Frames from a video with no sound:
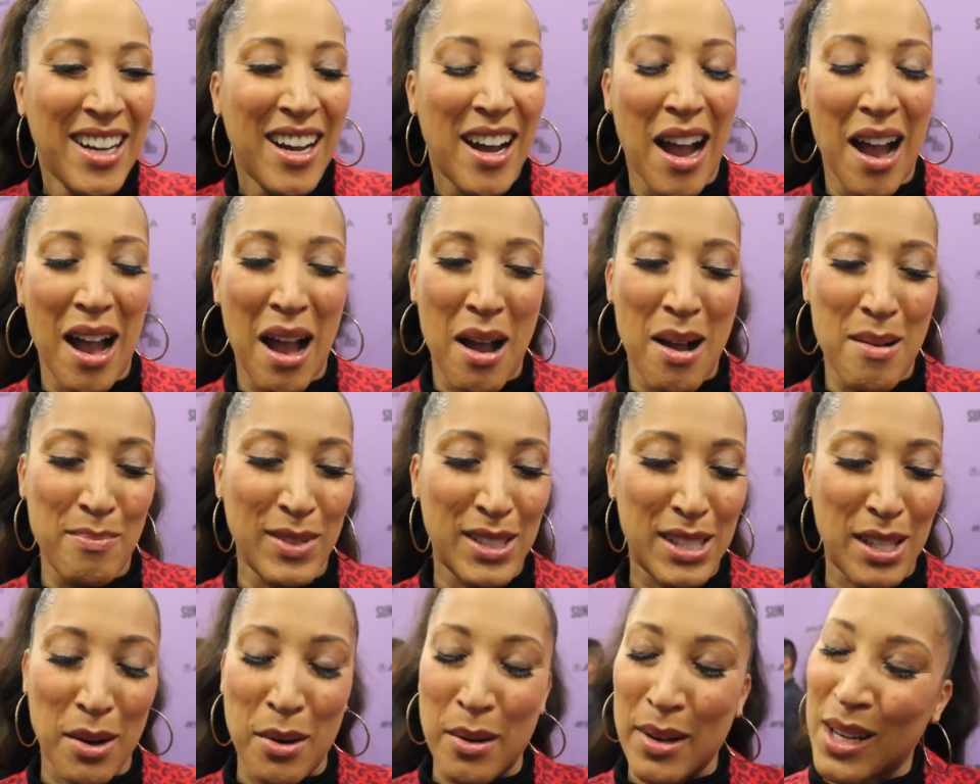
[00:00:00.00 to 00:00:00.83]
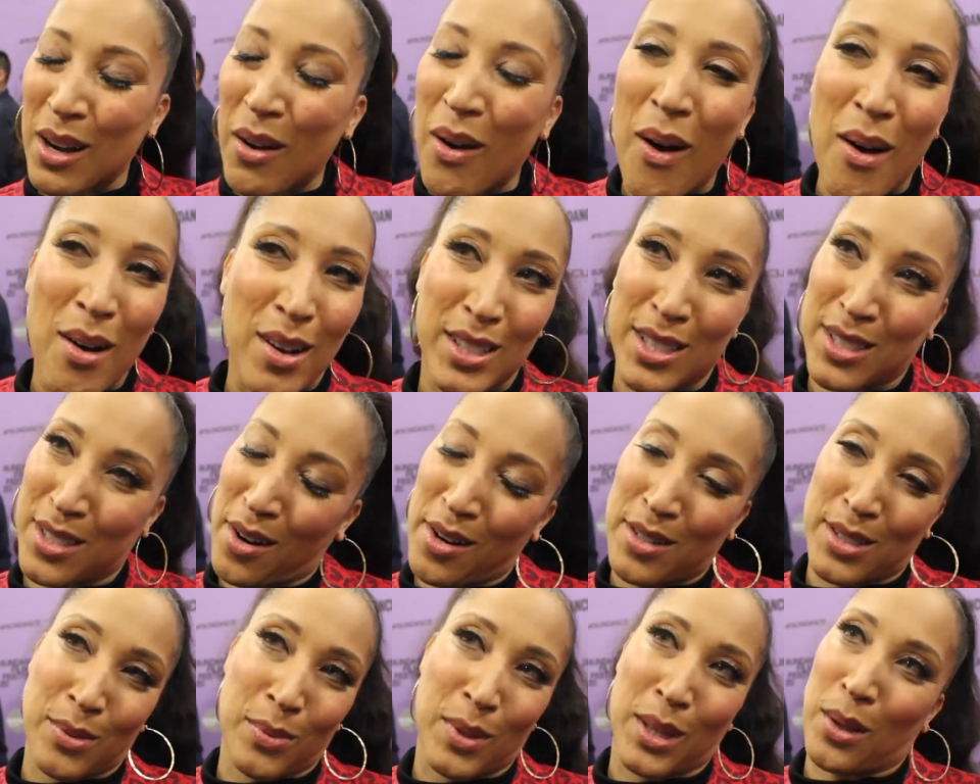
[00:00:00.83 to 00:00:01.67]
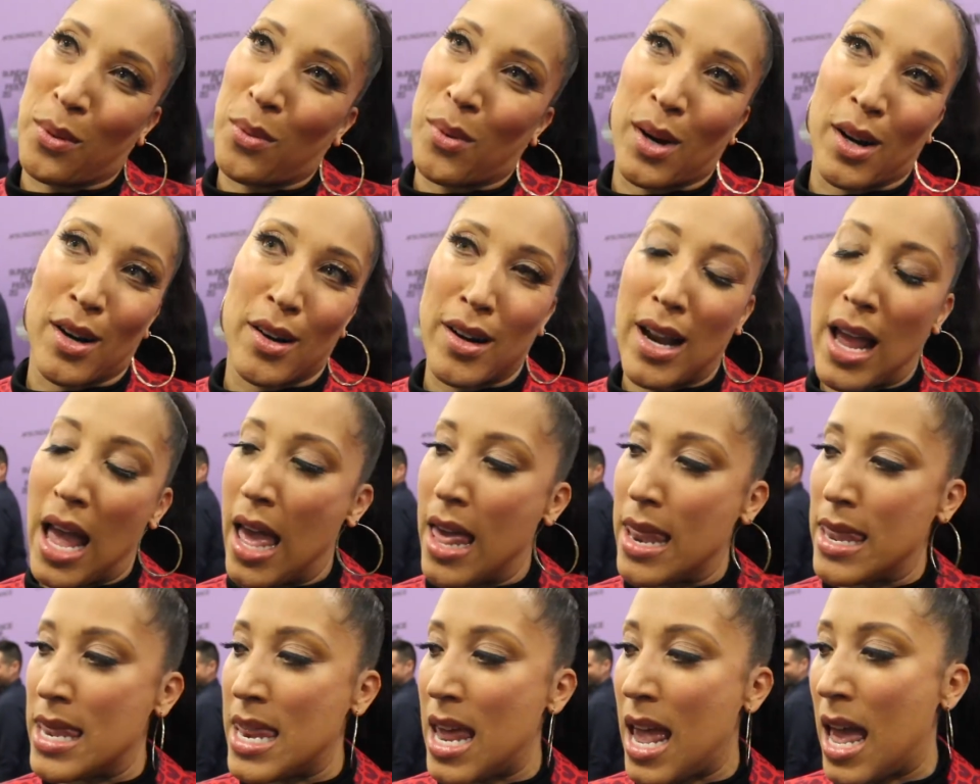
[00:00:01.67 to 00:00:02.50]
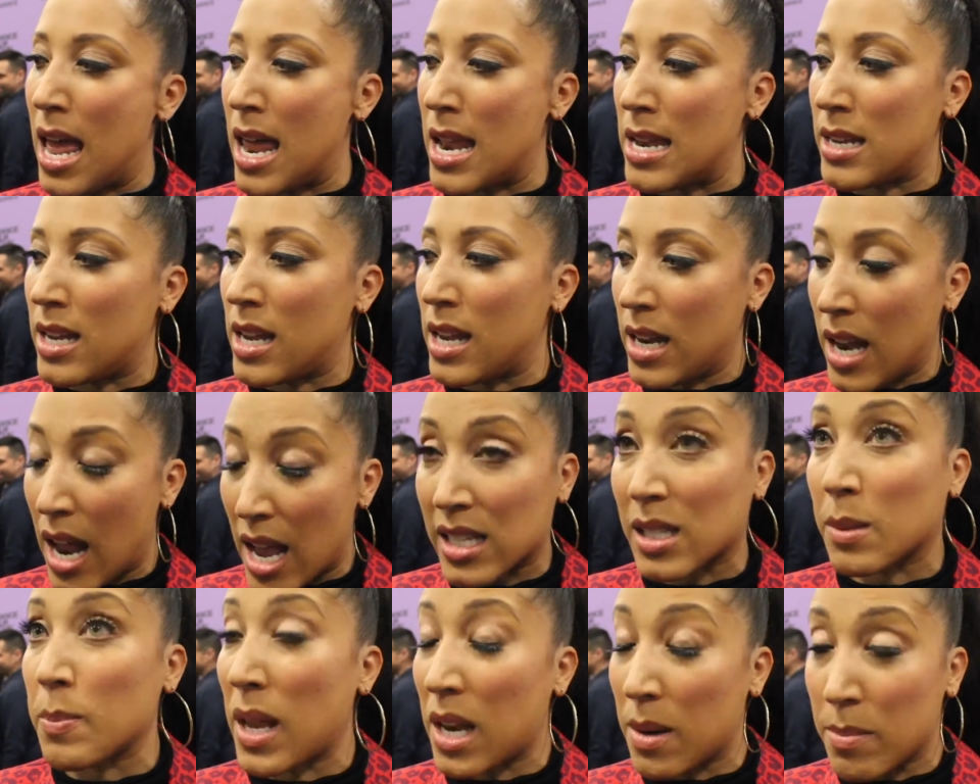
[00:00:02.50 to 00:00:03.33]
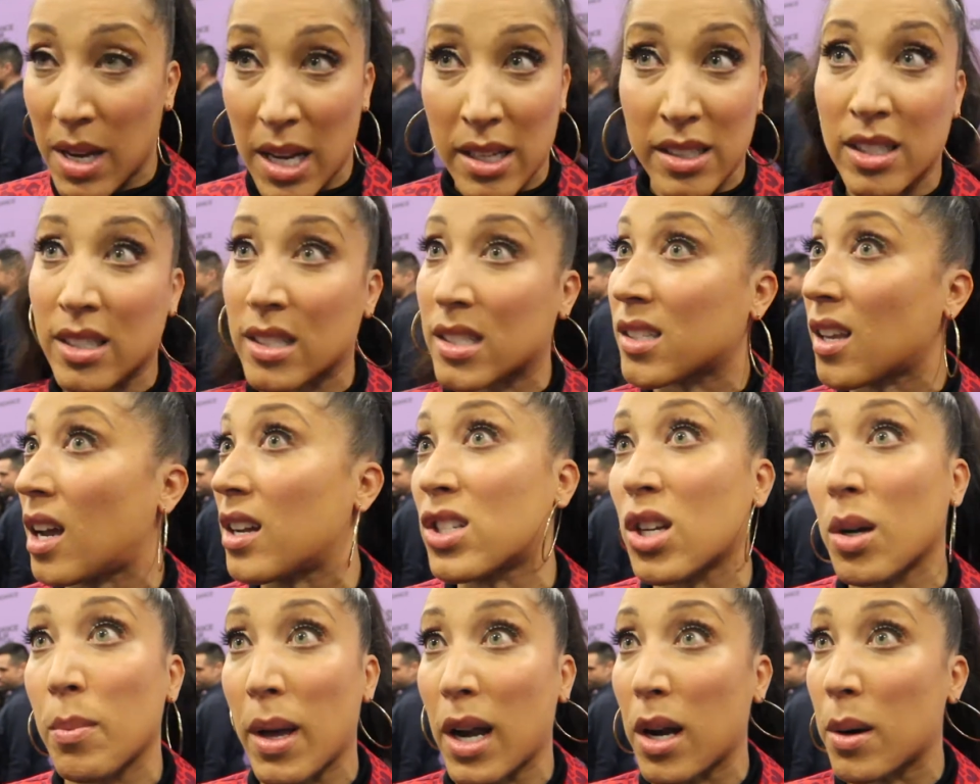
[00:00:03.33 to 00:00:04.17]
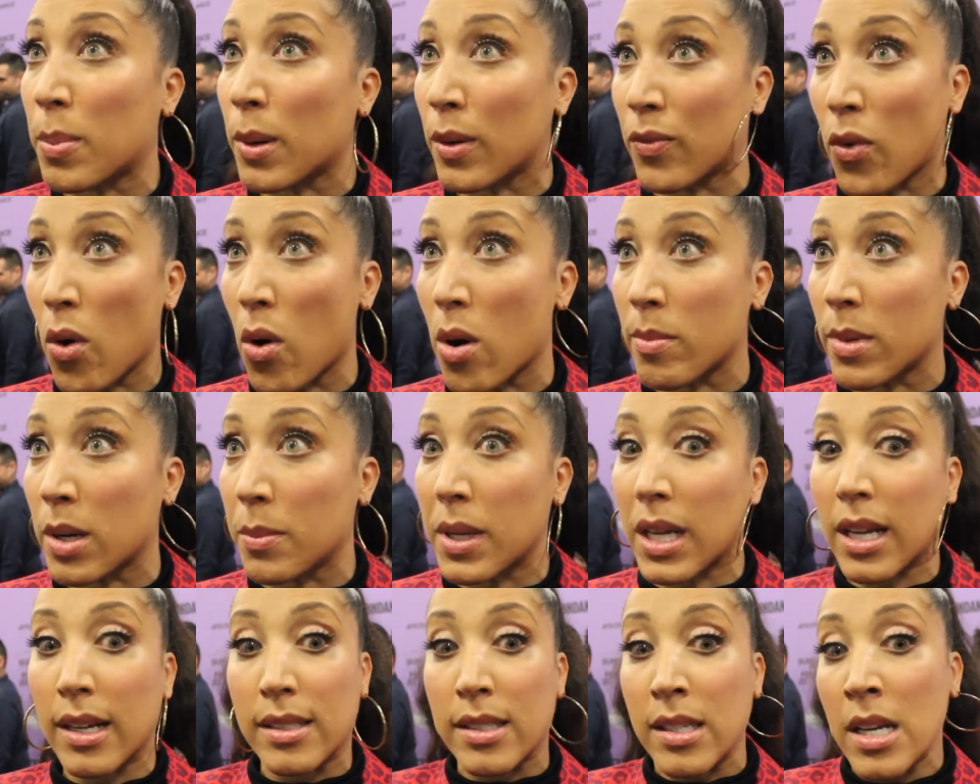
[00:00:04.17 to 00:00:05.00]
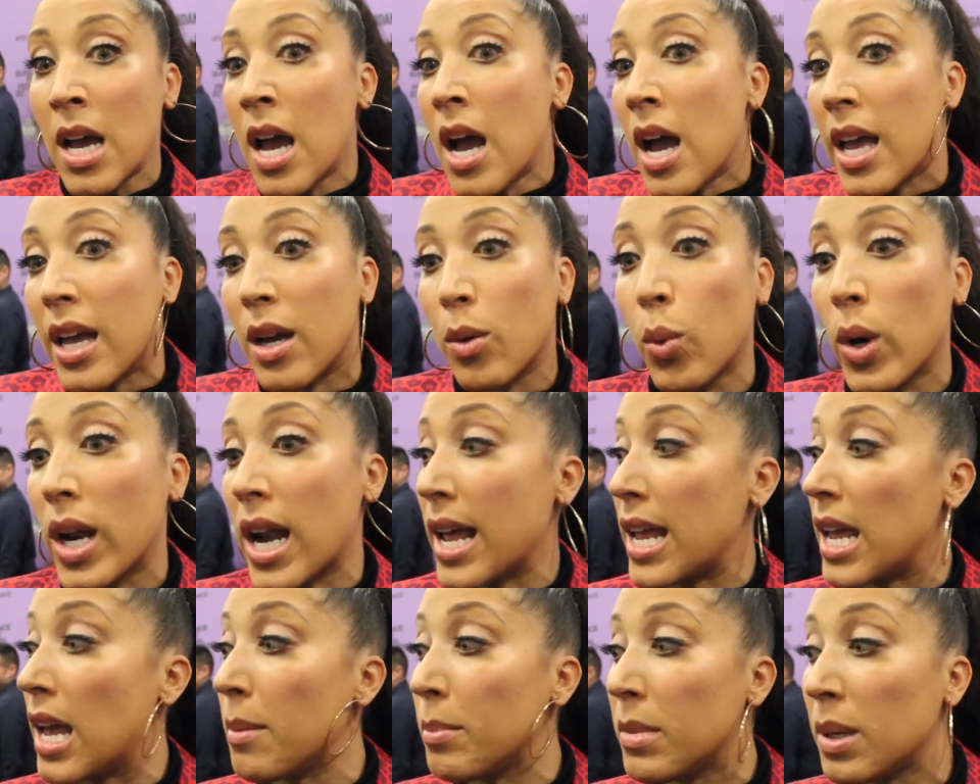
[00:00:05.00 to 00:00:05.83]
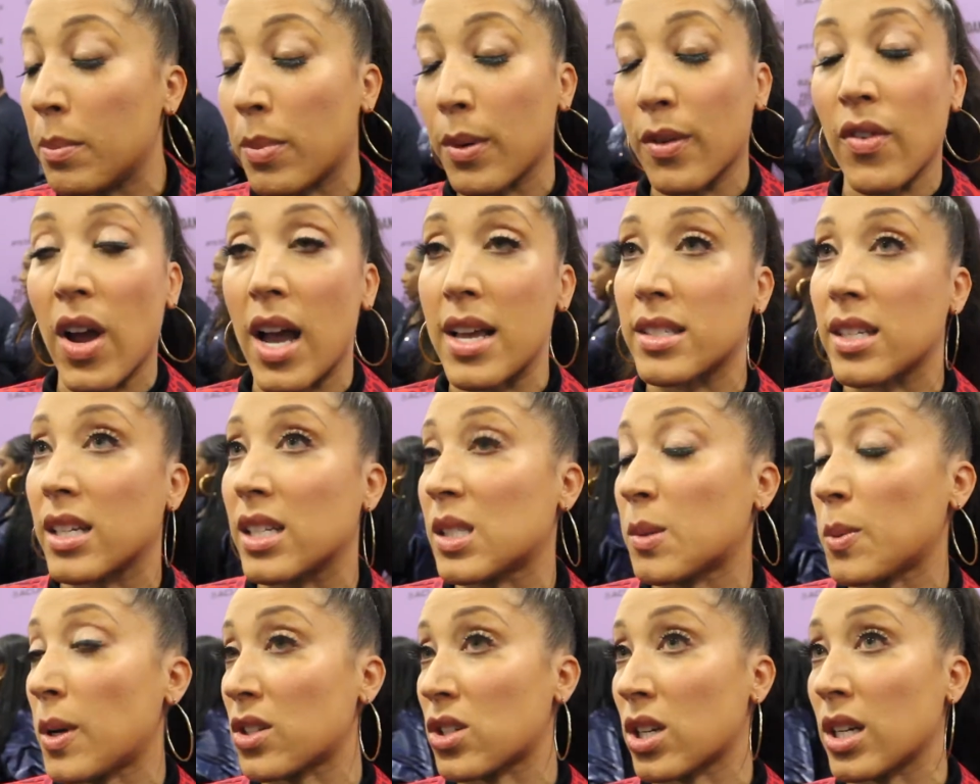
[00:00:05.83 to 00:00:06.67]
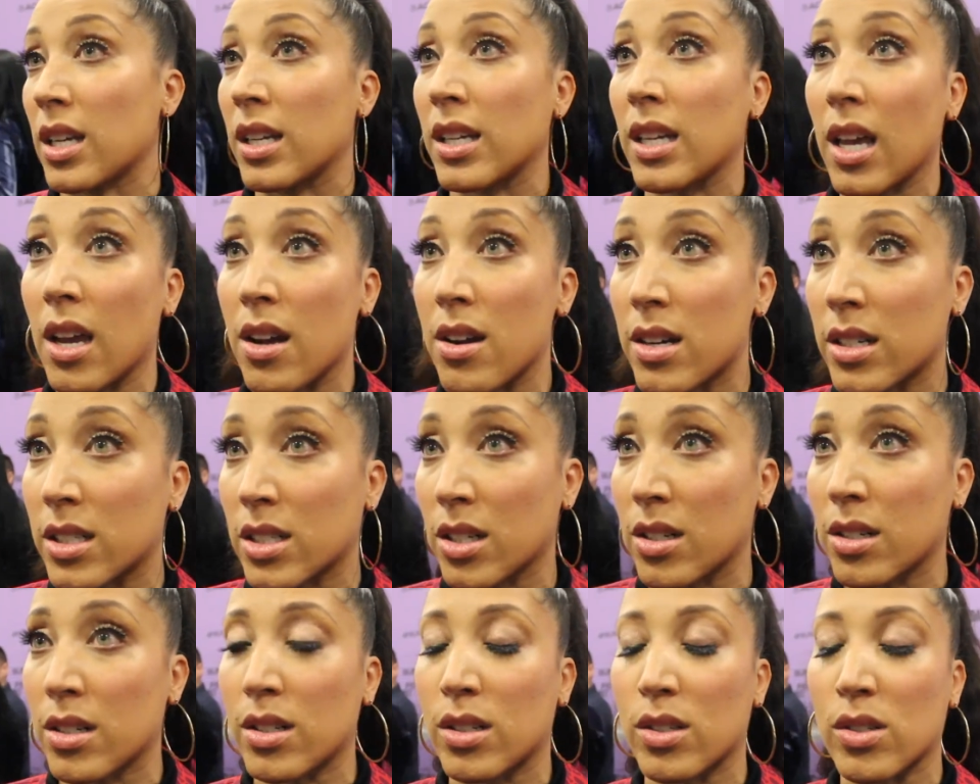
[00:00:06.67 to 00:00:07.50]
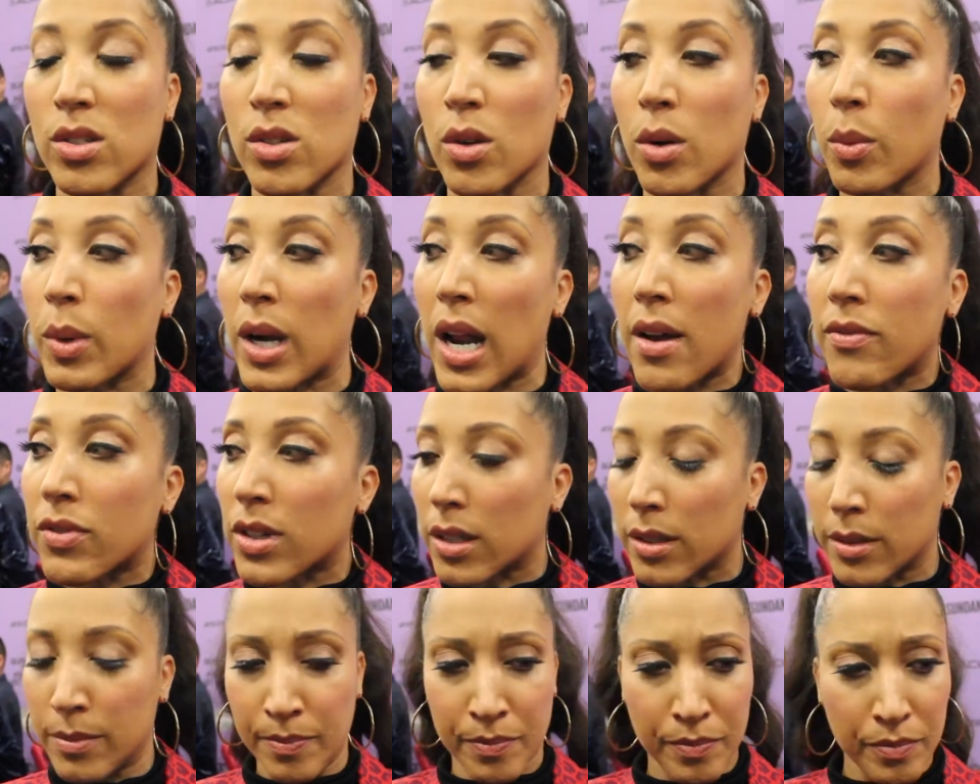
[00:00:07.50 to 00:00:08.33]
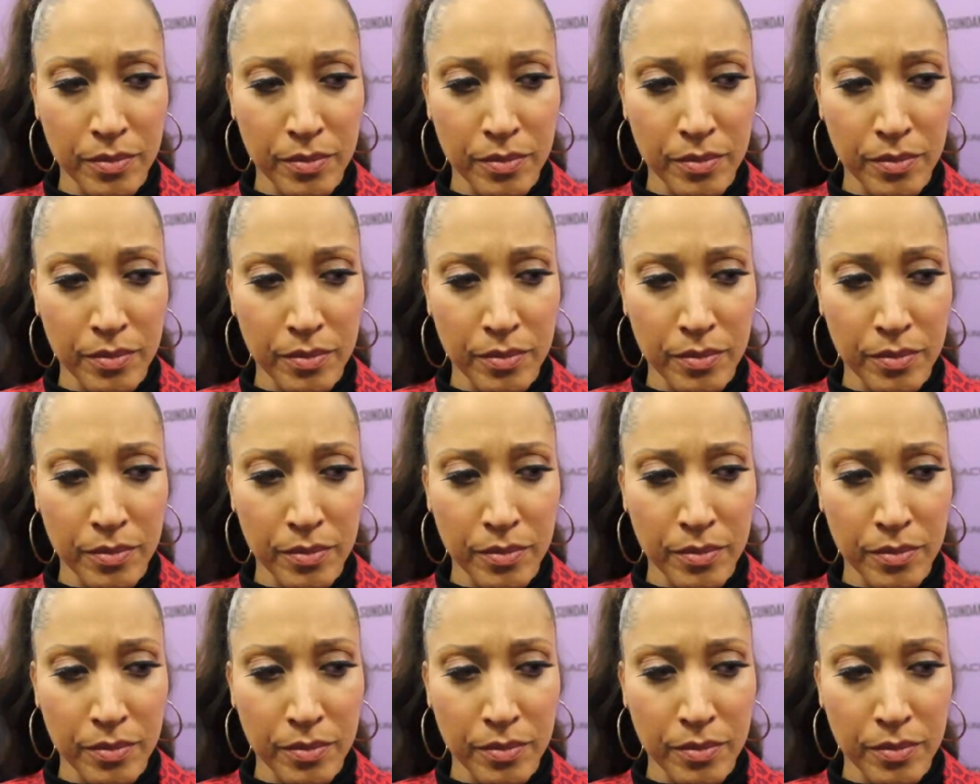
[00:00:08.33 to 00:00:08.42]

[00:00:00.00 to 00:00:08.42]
Um, so it all starts with the word and and it has made me such a better performer because when I am improvising especially in characters or whatever